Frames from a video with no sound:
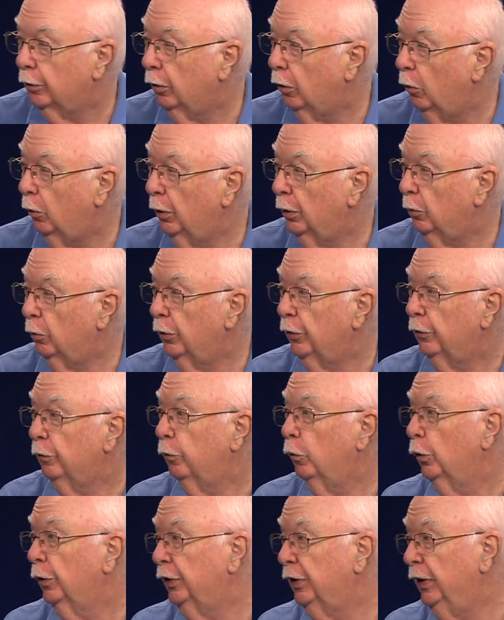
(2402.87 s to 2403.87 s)
ago, it was
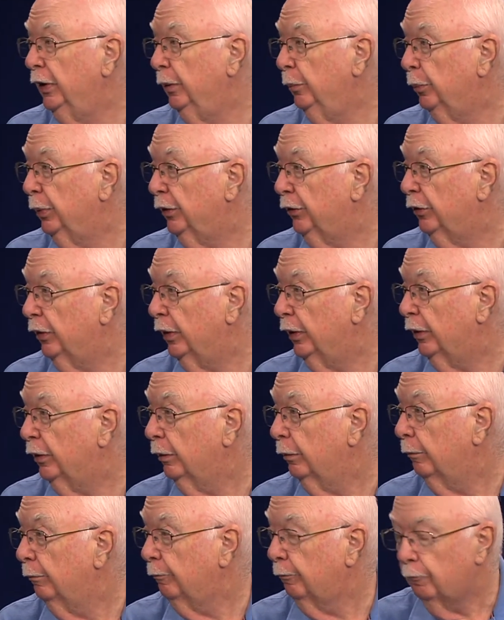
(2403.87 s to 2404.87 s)
14%. percent mm
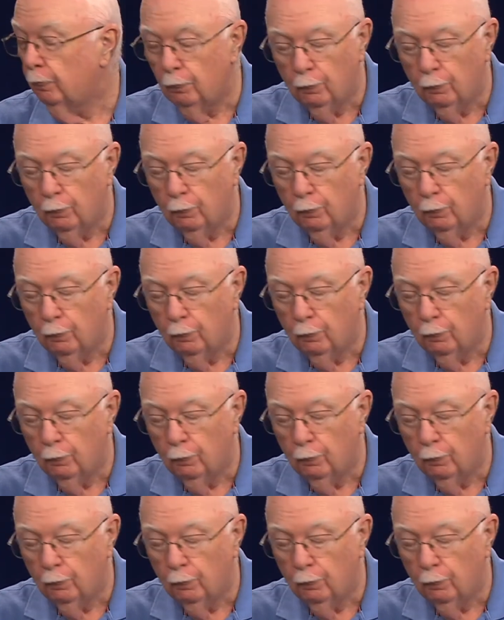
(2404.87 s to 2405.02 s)
-hmm.